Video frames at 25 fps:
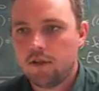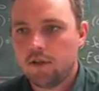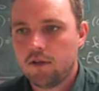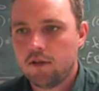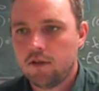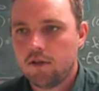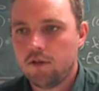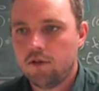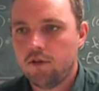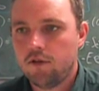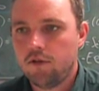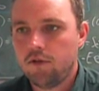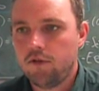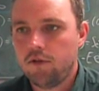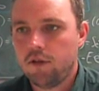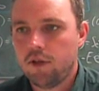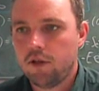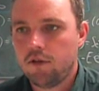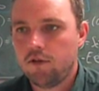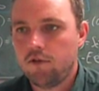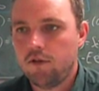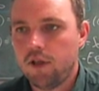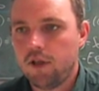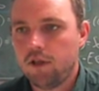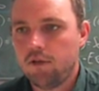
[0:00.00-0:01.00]
growing
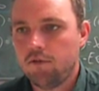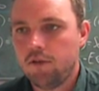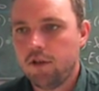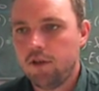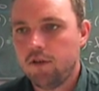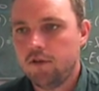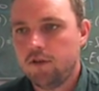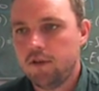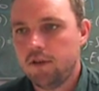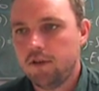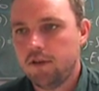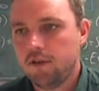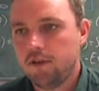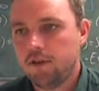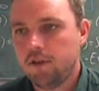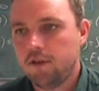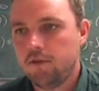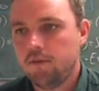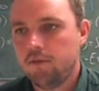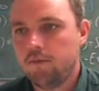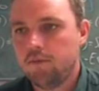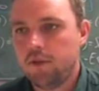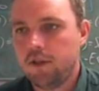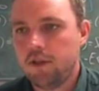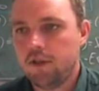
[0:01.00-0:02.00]
quite well
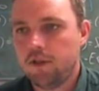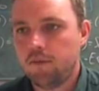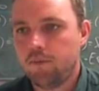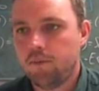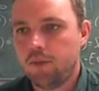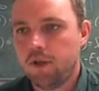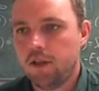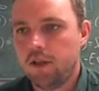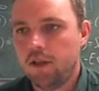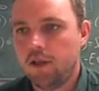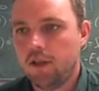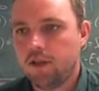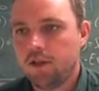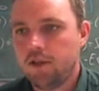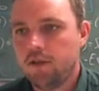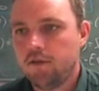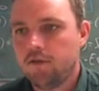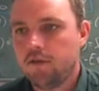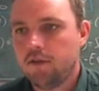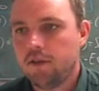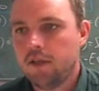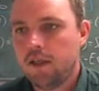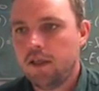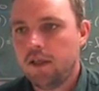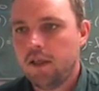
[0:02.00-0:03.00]
and being
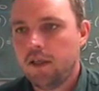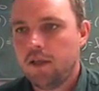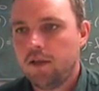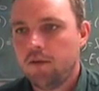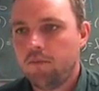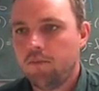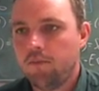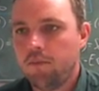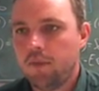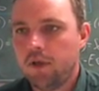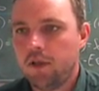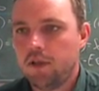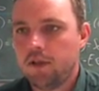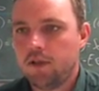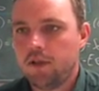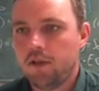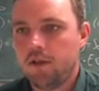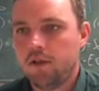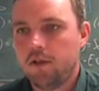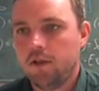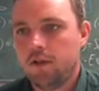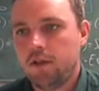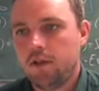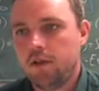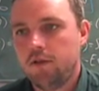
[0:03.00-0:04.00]
productive,
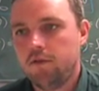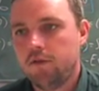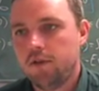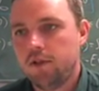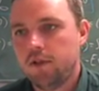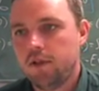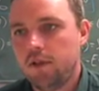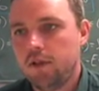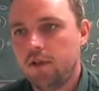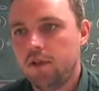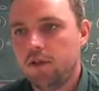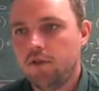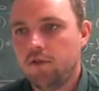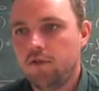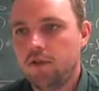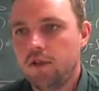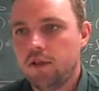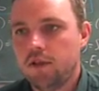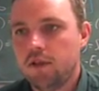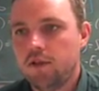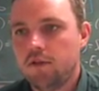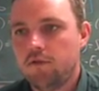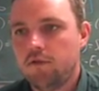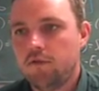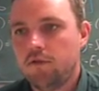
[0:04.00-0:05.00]
but even in the
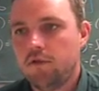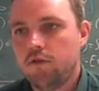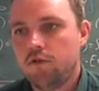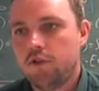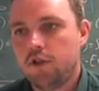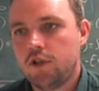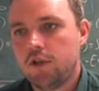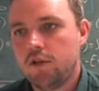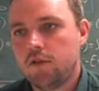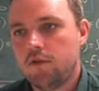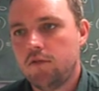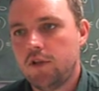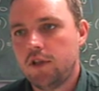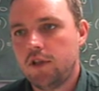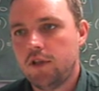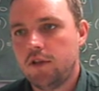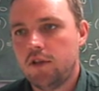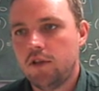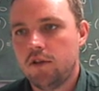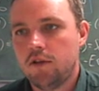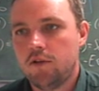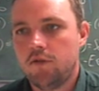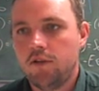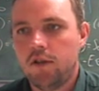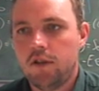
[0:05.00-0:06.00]
recent future, already
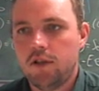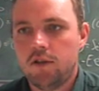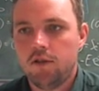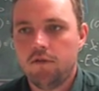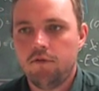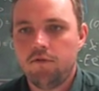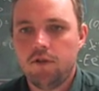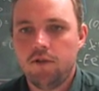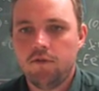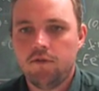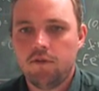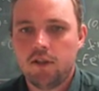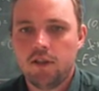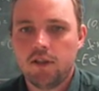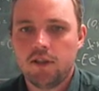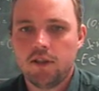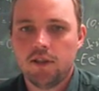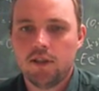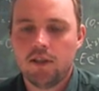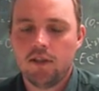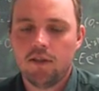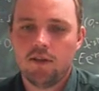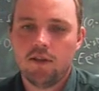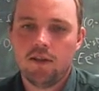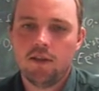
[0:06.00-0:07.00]
in
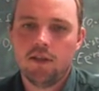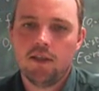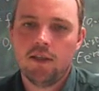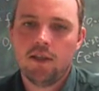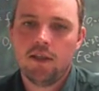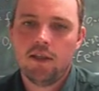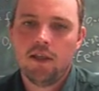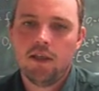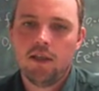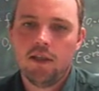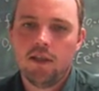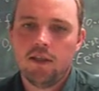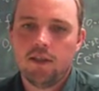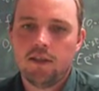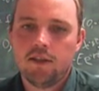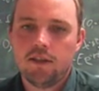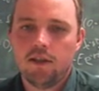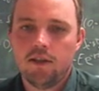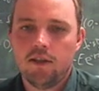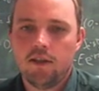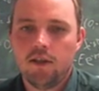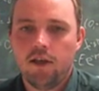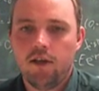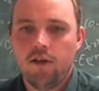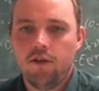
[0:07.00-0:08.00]
2050s, under
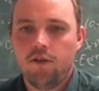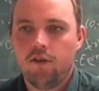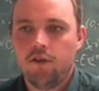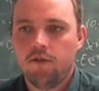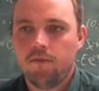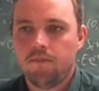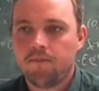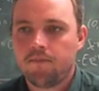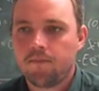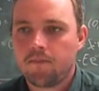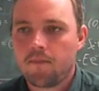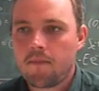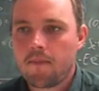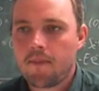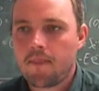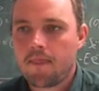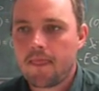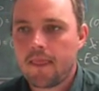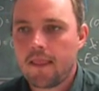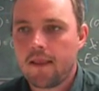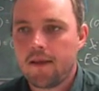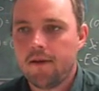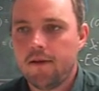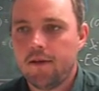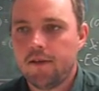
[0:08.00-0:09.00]
scenario
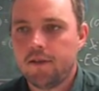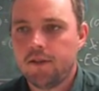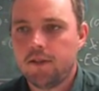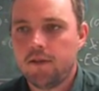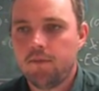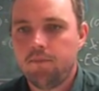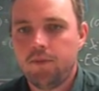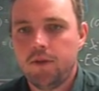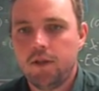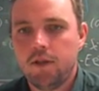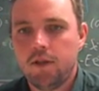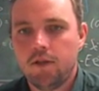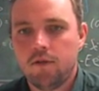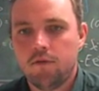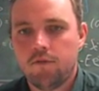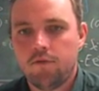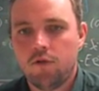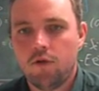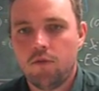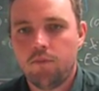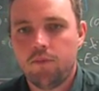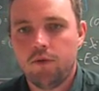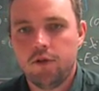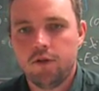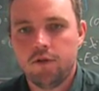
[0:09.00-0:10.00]
RCP
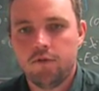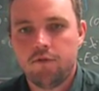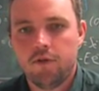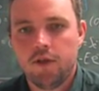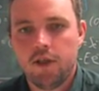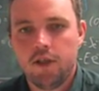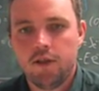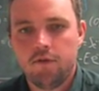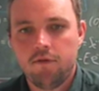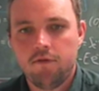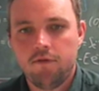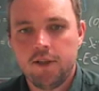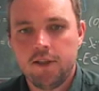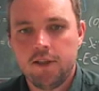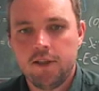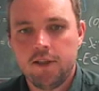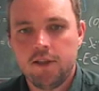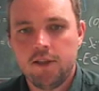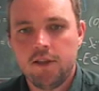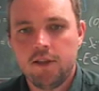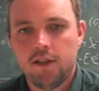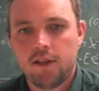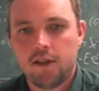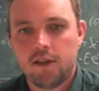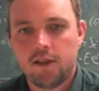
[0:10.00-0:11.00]
4.5, we see
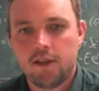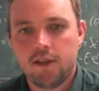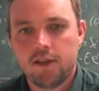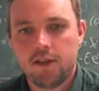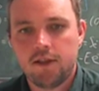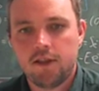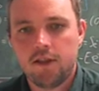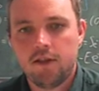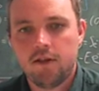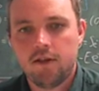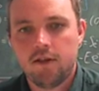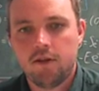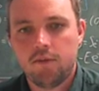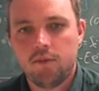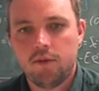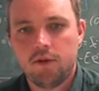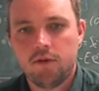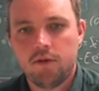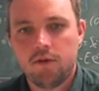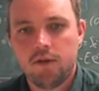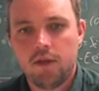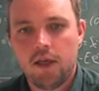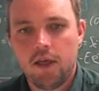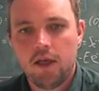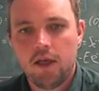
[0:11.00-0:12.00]
the considerable